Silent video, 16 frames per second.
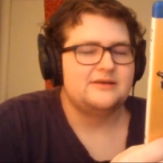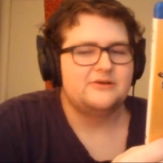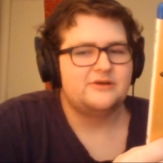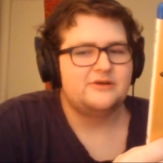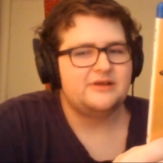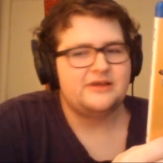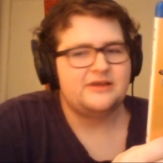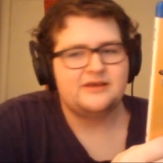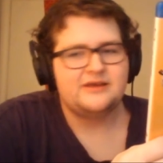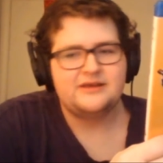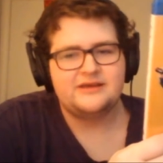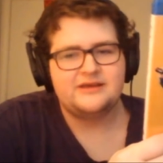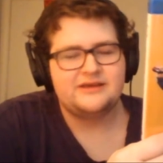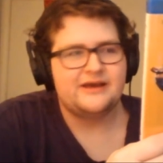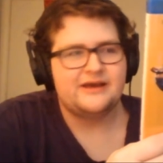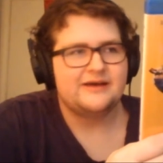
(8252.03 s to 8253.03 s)

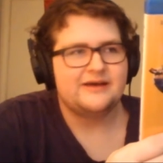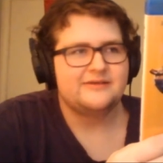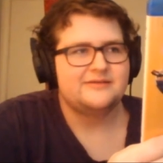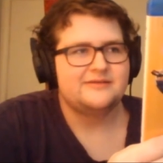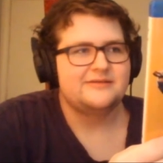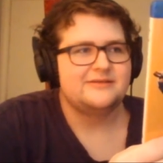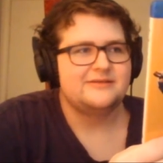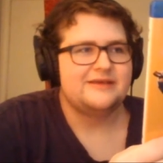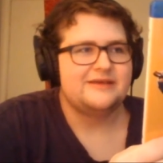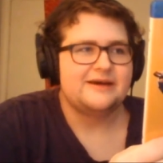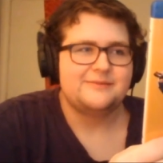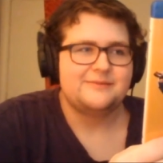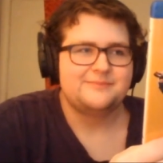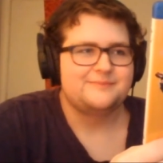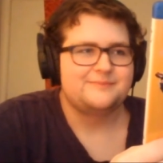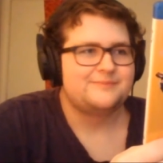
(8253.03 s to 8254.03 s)
Yeah, yeah.
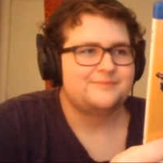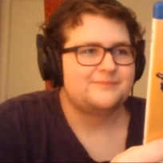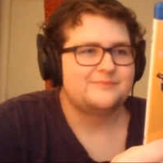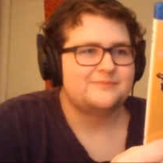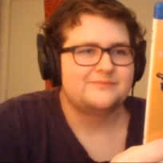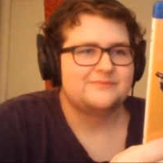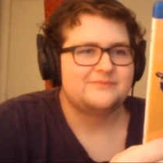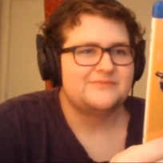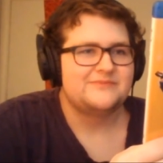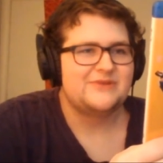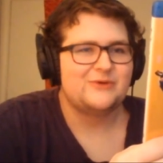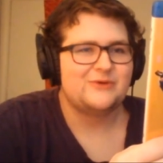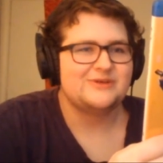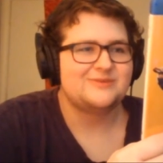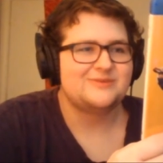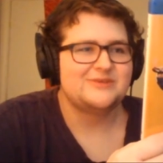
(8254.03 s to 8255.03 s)
The
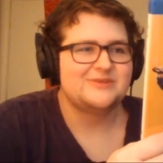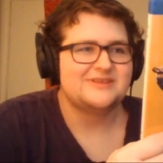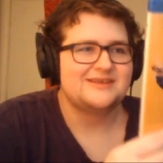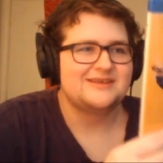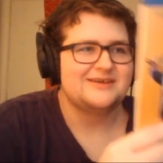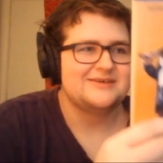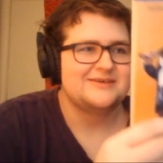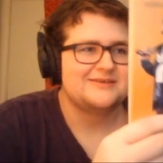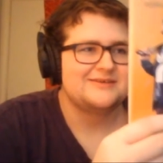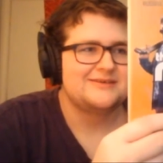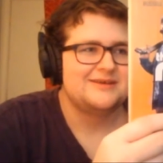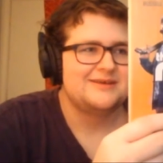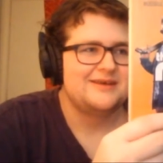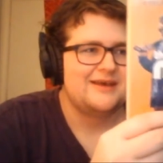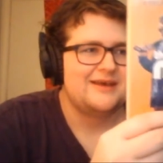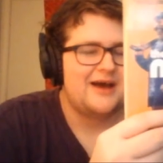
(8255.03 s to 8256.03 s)
charisma is there.
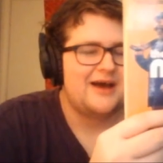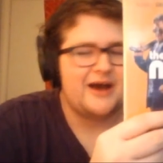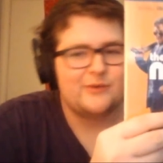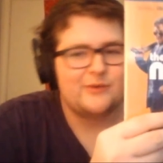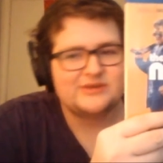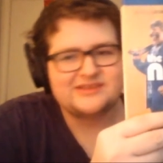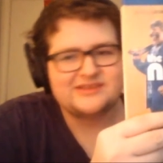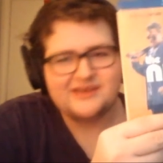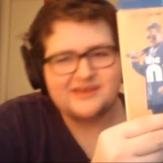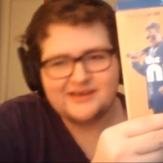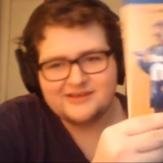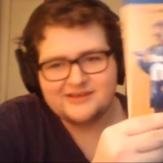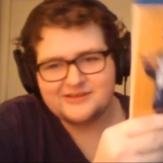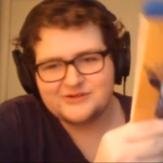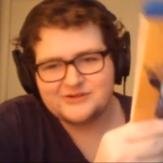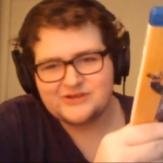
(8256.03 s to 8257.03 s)
I will
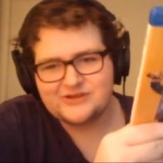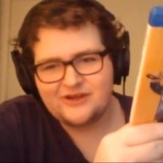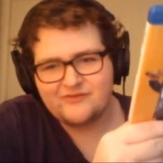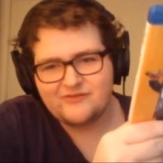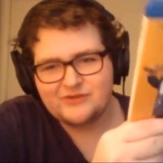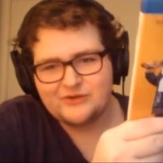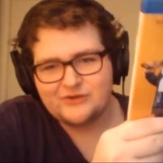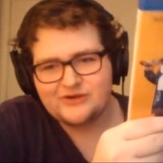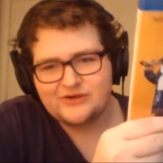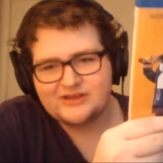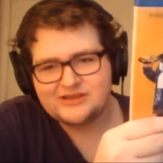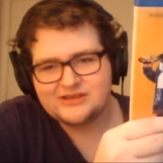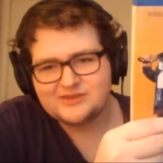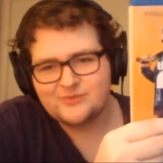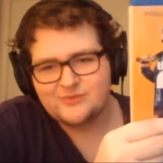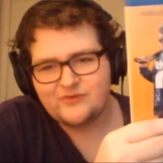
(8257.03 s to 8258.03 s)
say there's enough nudity in
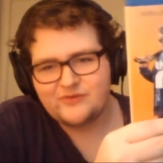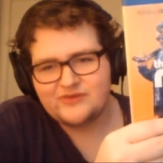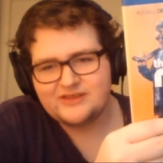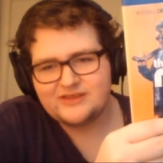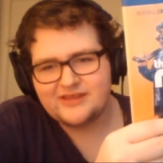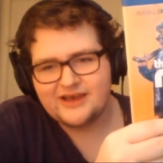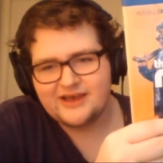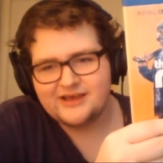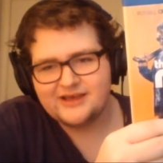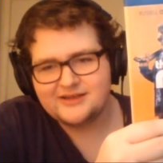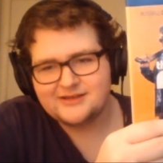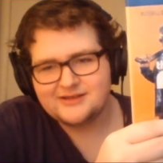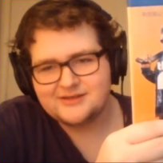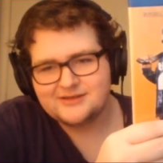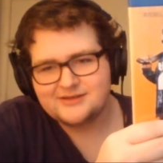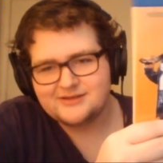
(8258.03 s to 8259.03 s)
this movie that
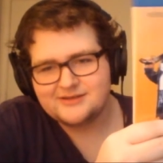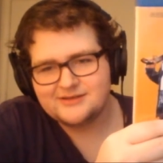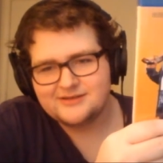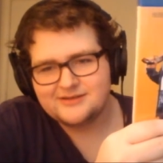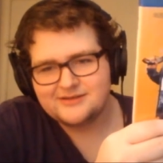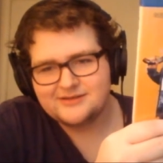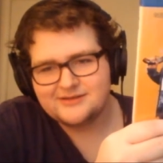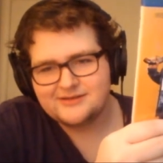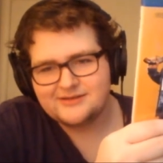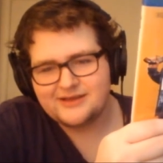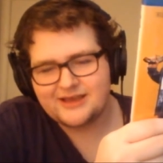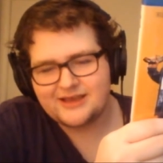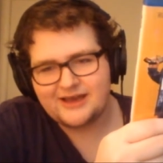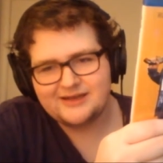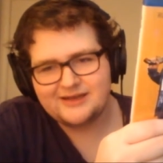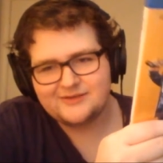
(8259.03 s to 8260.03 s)
it
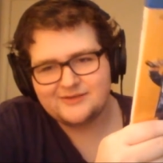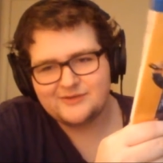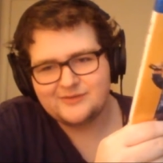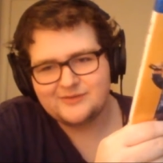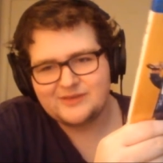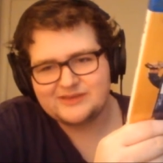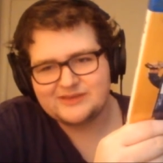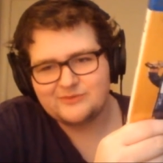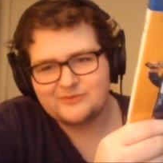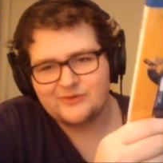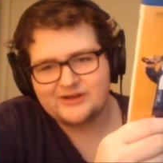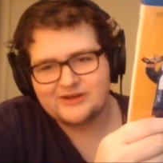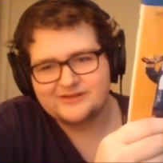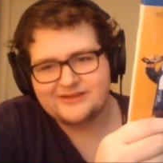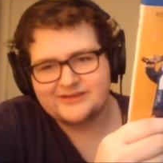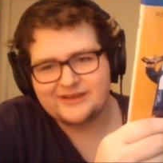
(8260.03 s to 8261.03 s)
kind of what makes me want
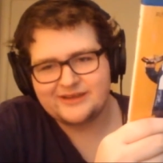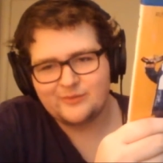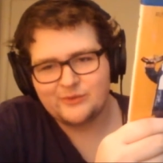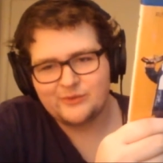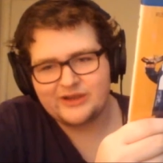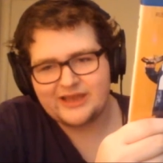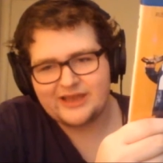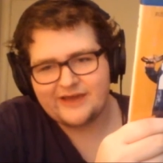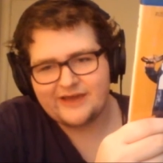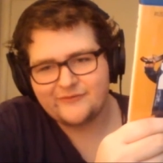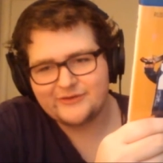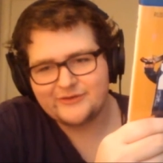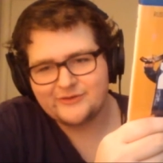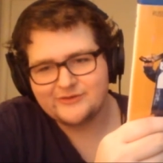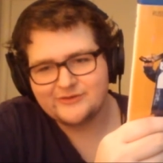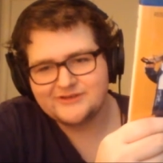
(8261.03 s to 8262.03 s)
to take a break
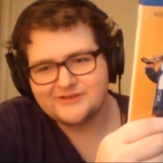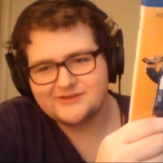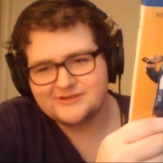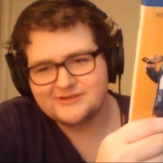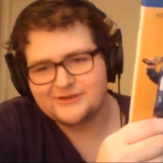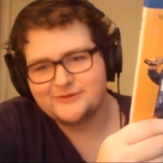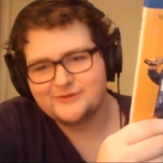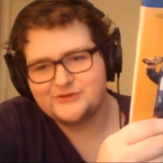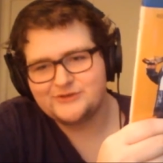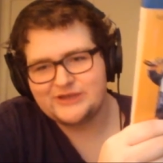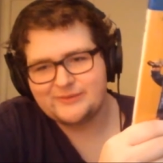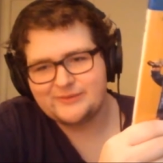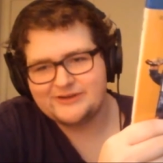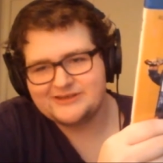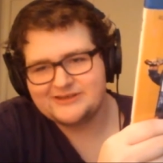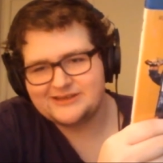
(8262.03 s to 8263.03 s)
halfway through it and go
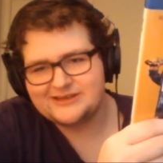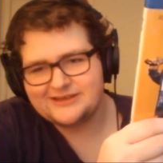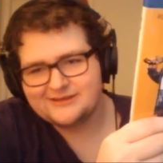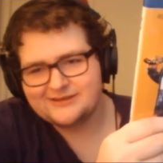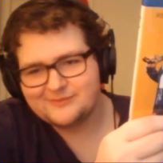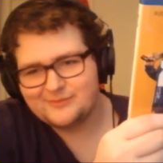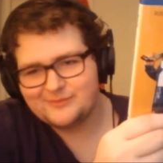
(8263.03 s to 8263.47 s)
JMID.